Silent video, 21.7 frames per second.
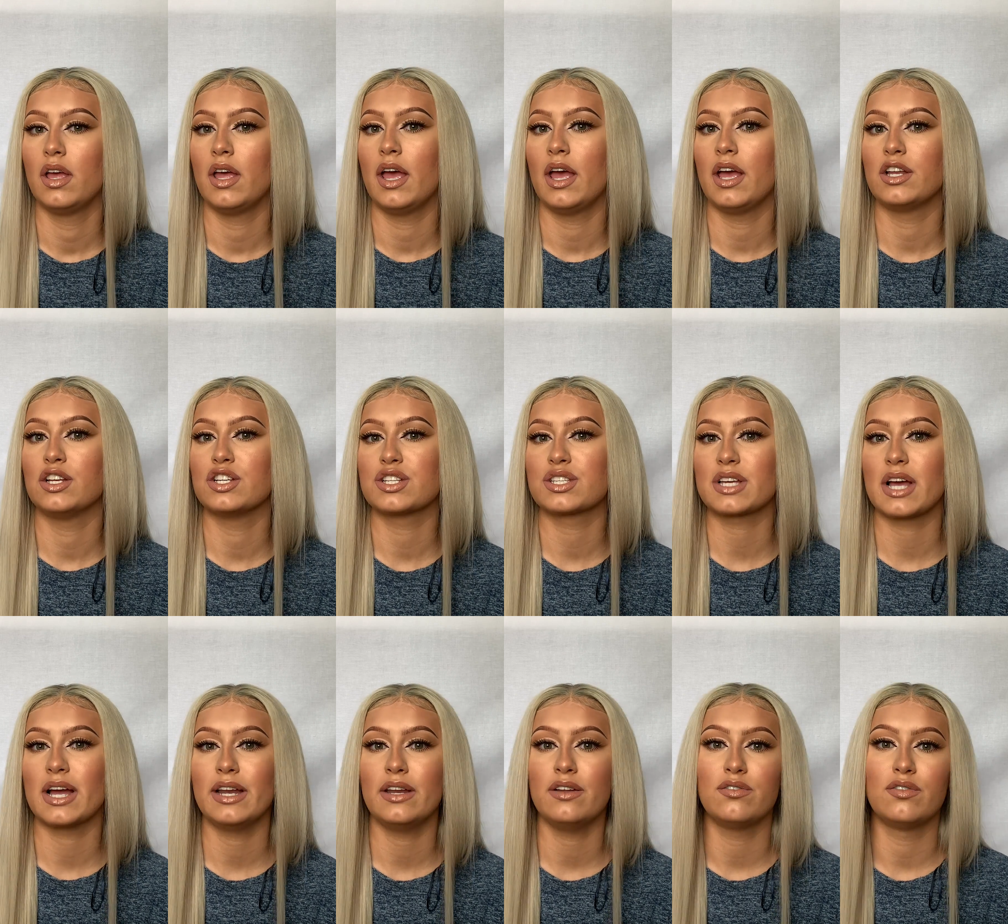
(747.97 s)
and just
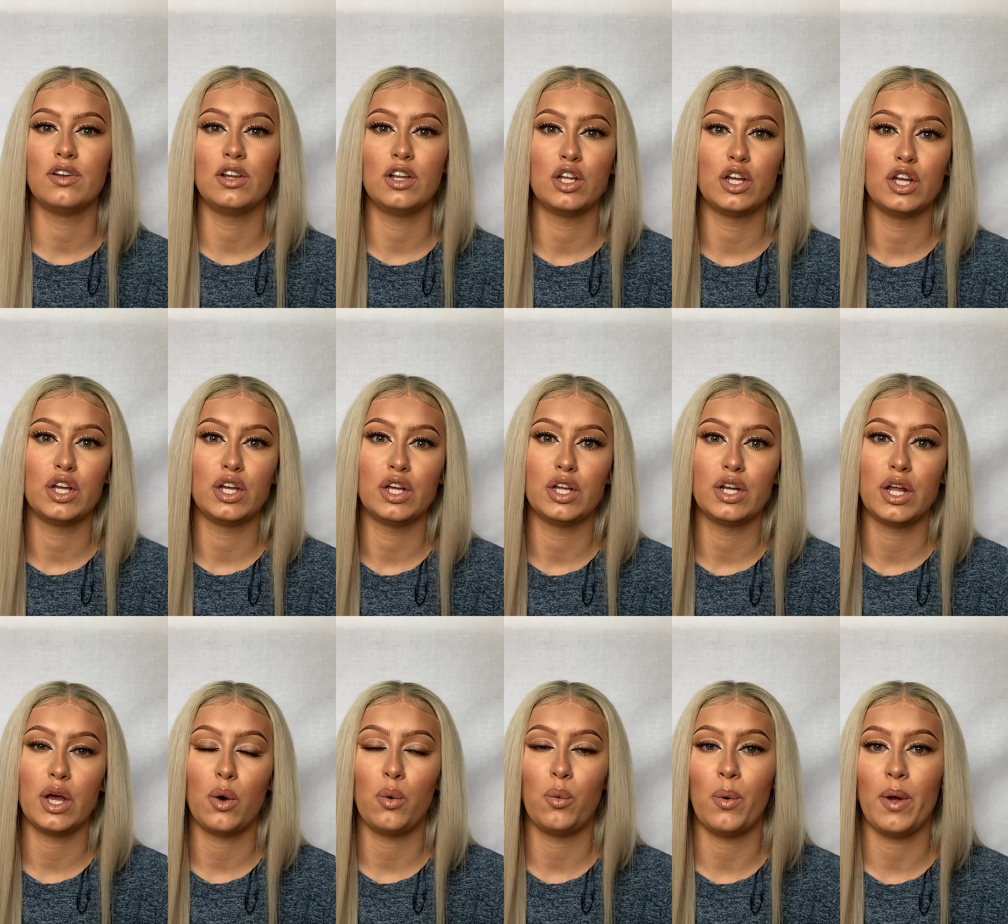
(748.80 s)
kind of learn
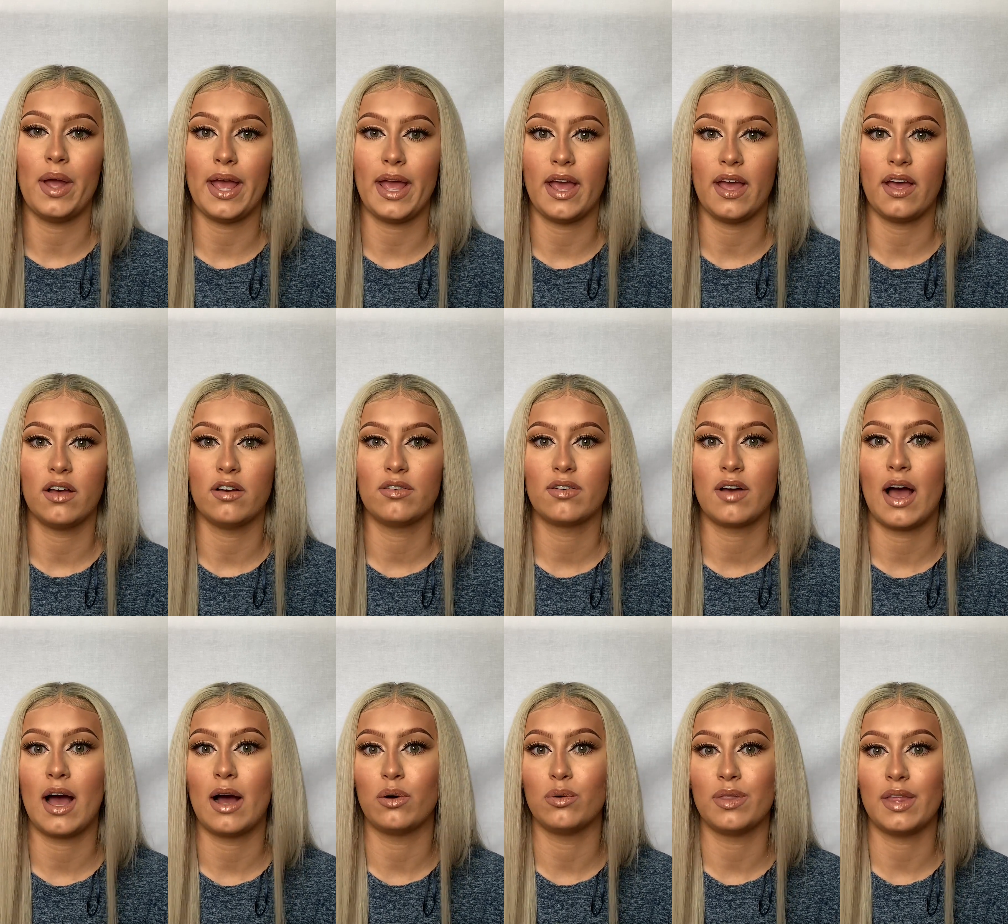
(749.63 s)
a way of
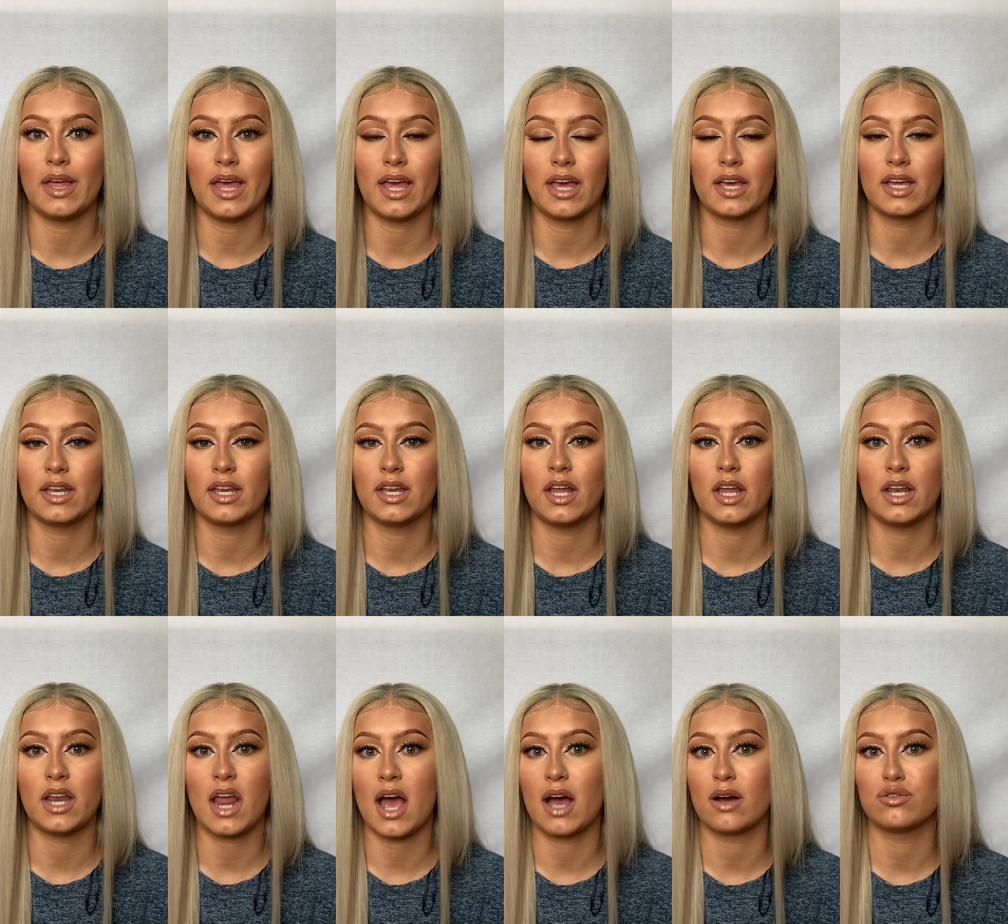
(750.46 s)
how they can
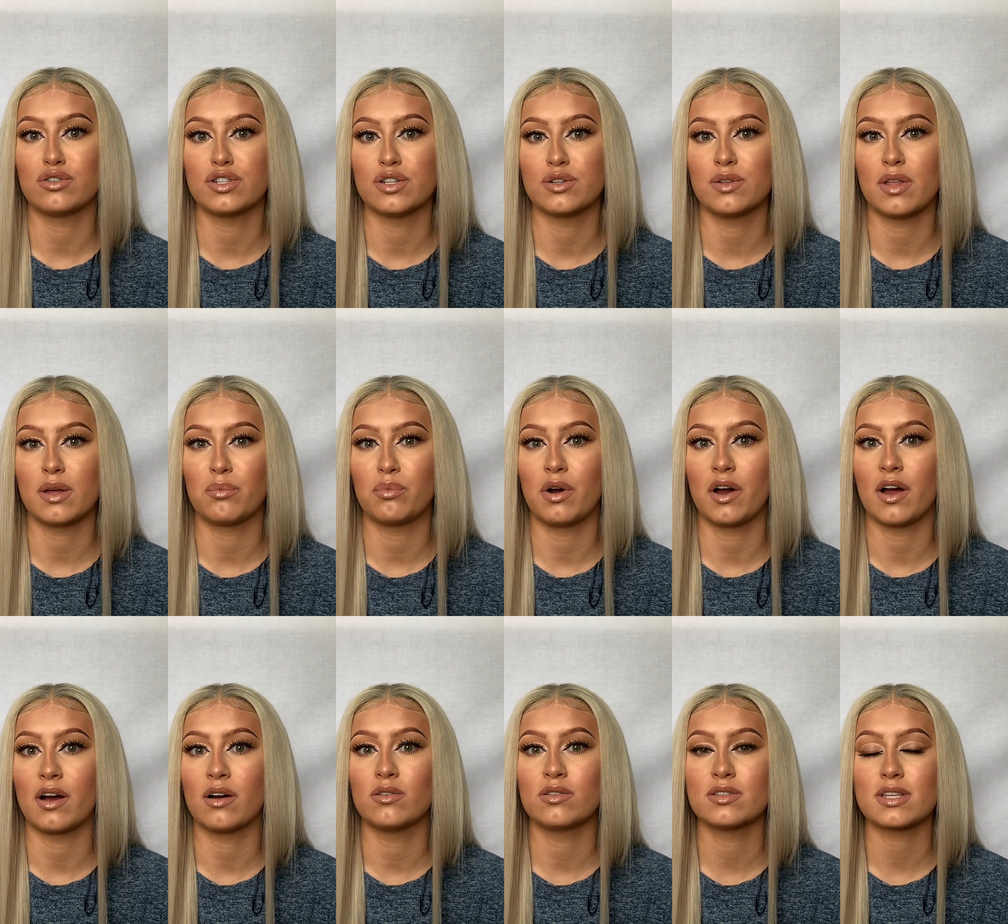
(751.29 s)
now do their
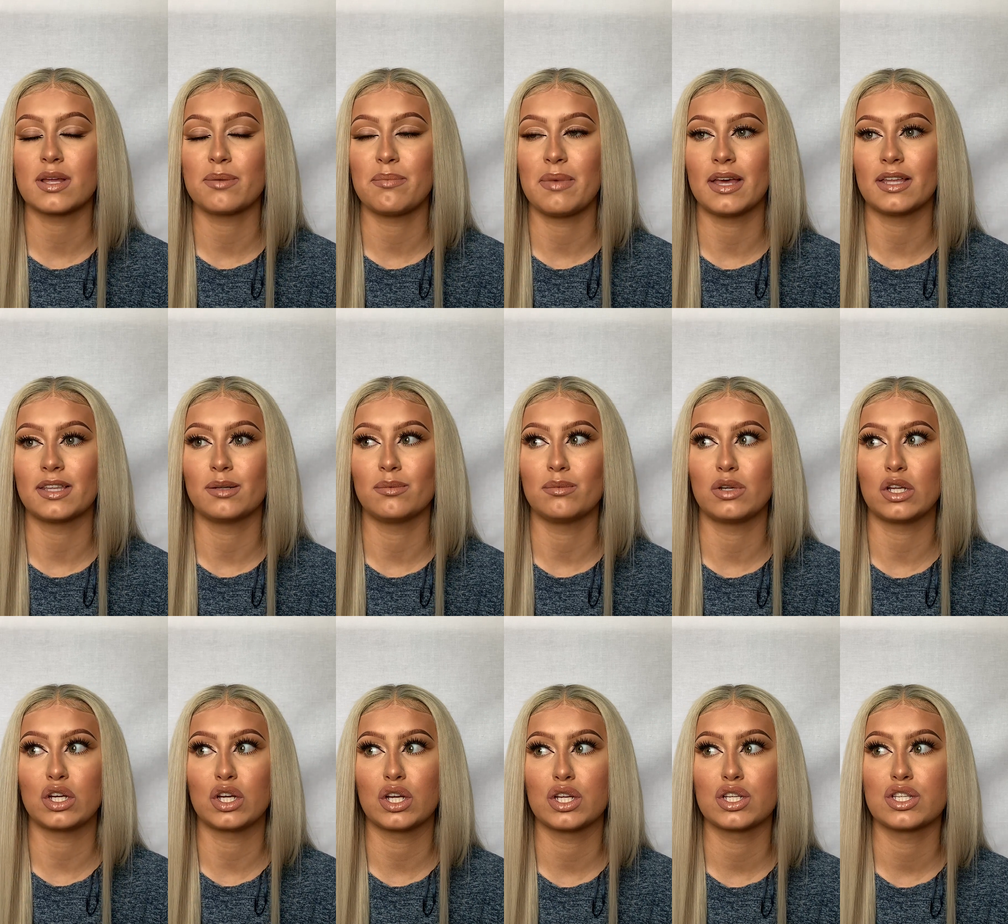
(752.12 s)
brows and make them
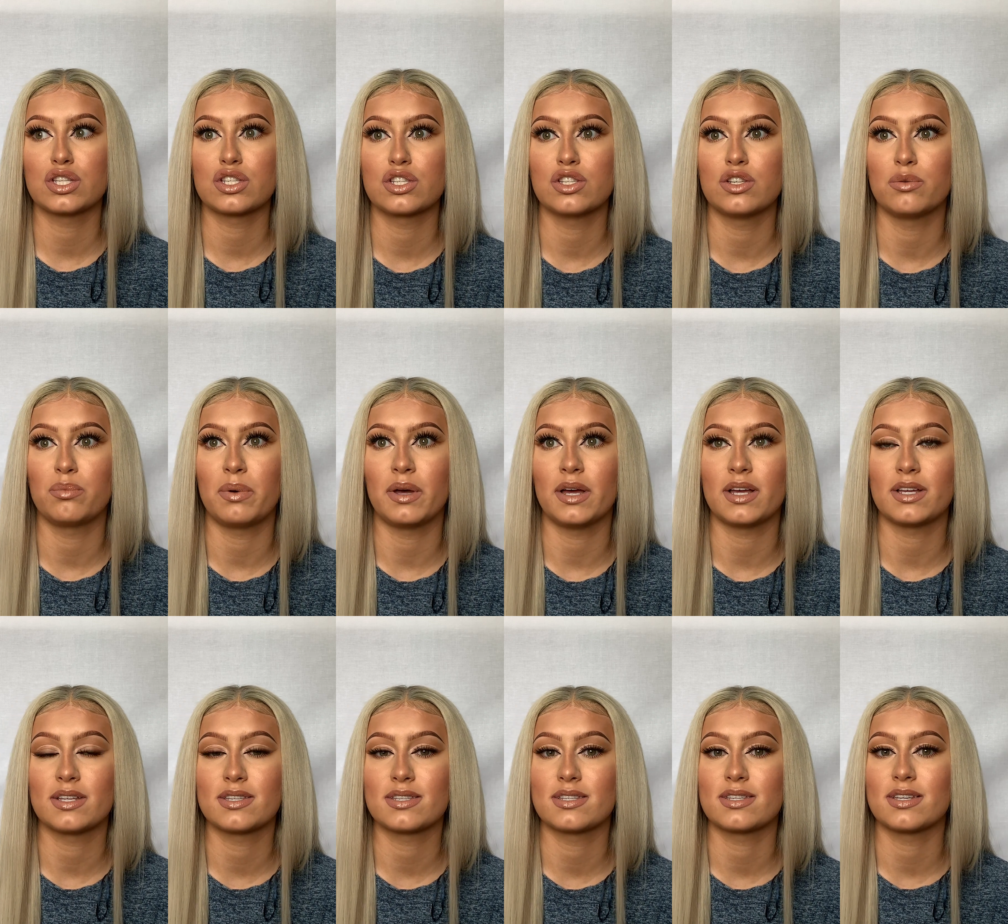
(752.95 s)
look super
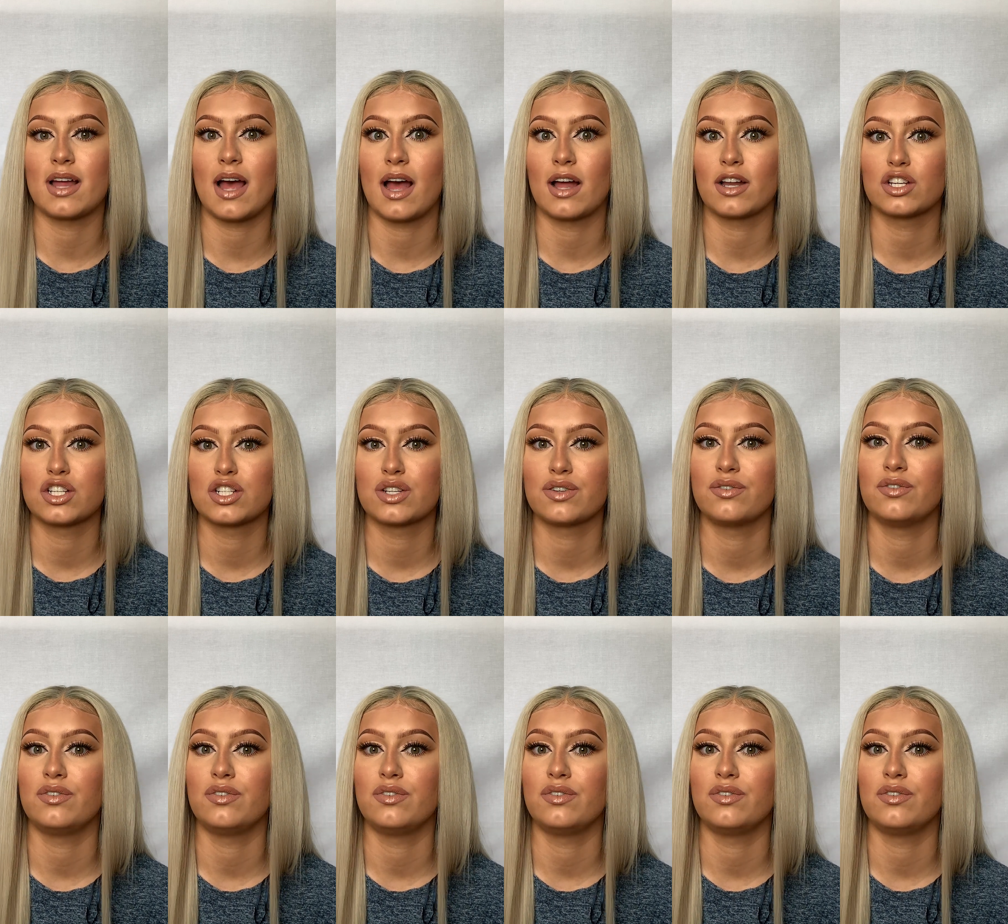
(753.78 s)
snatched,